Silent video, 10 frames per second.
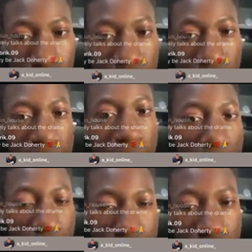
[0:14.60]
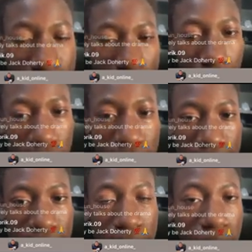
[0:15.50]
to me that that was the
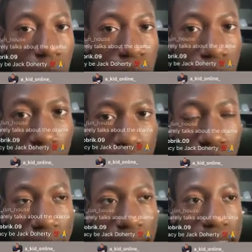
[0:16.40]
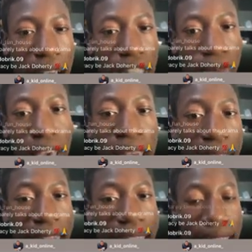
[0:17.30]
case, that Logan was trying to dodge me.
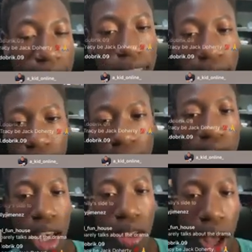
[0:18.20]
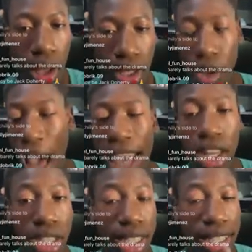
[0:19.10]
And also, I
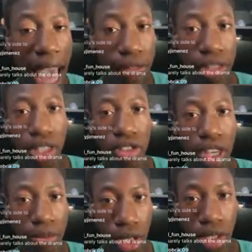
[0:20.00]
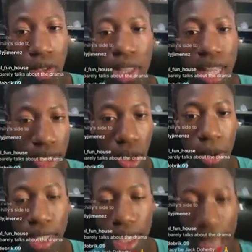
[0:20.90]
learned this after the trip too. Let's
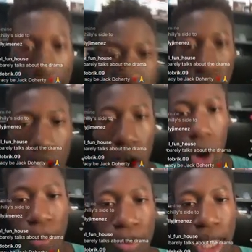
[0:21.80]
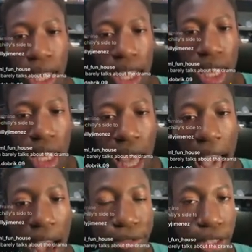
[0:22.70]
go into that. So,
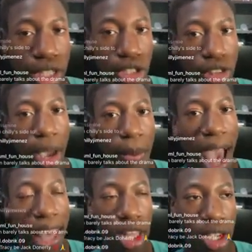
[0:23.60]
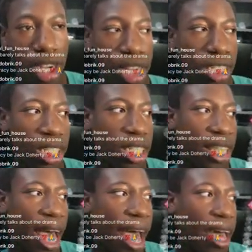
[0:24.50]
after the trip, I learned
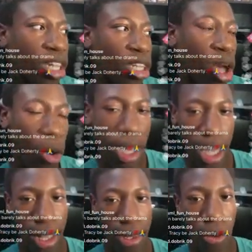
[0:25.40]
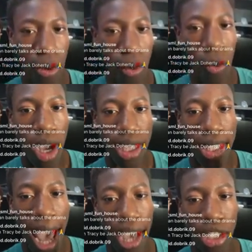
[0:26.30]
that Logan
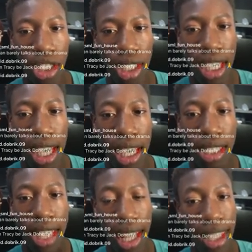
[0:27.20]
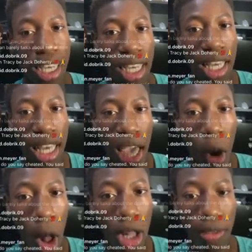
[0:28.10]
was actually telling
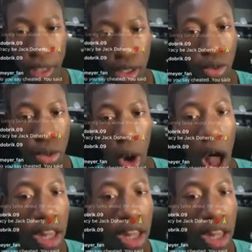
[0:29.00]
all of his crew,